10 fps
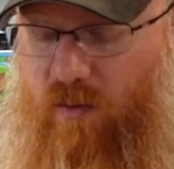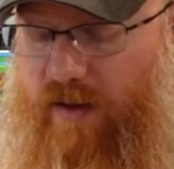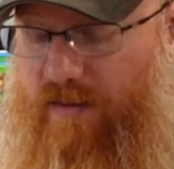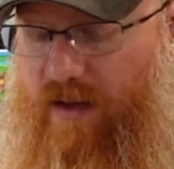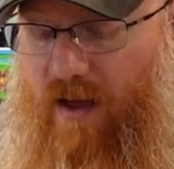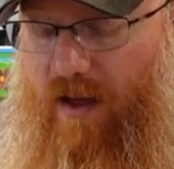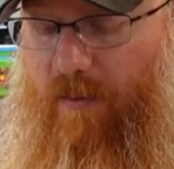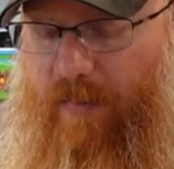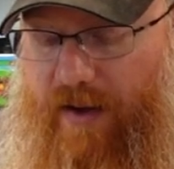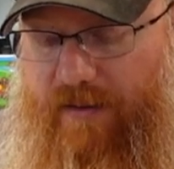with,
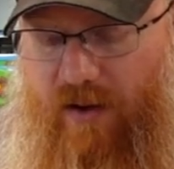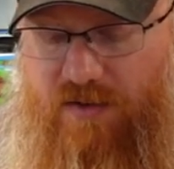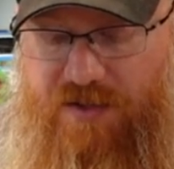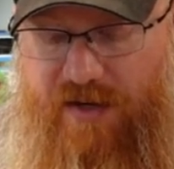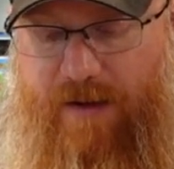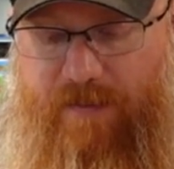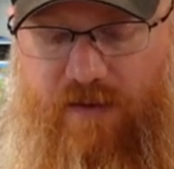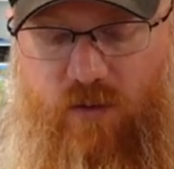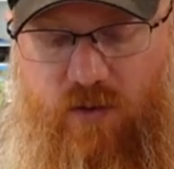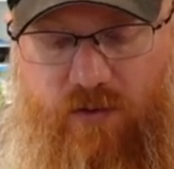but also gave me
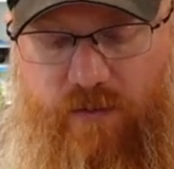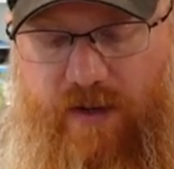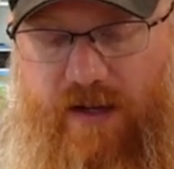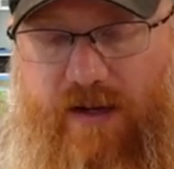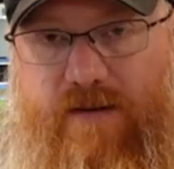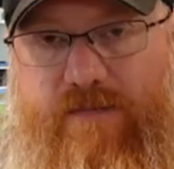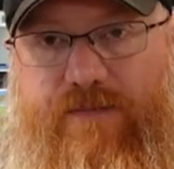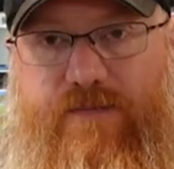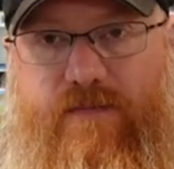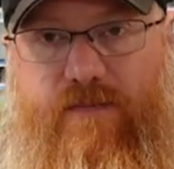room and
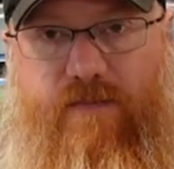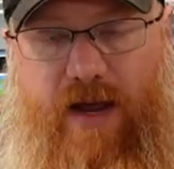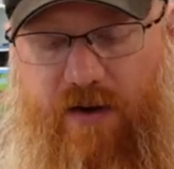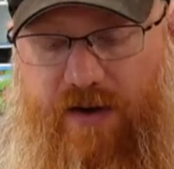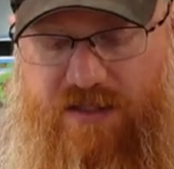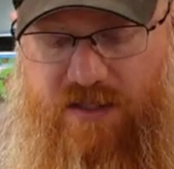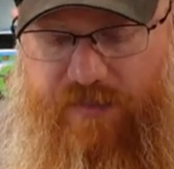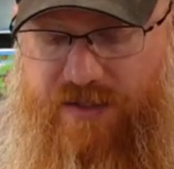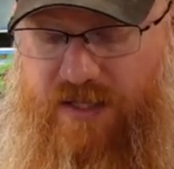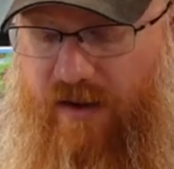areas to
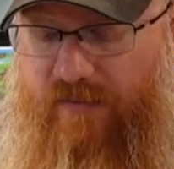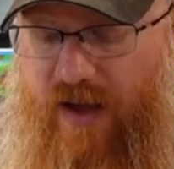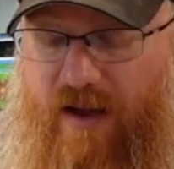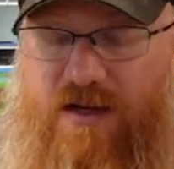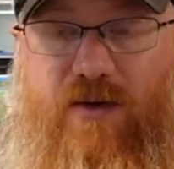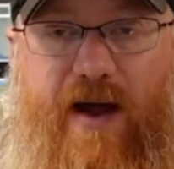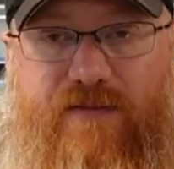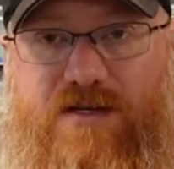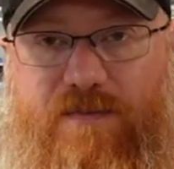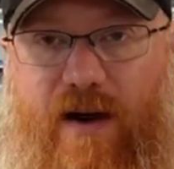put stuff. So
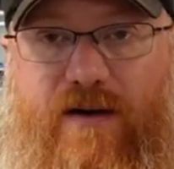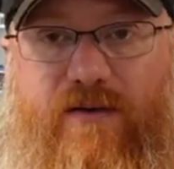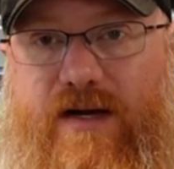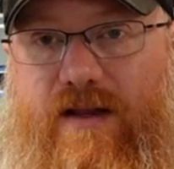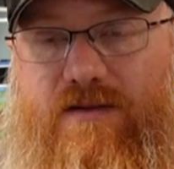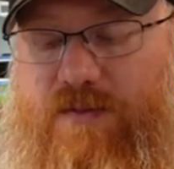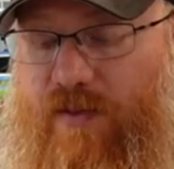after some pondering and some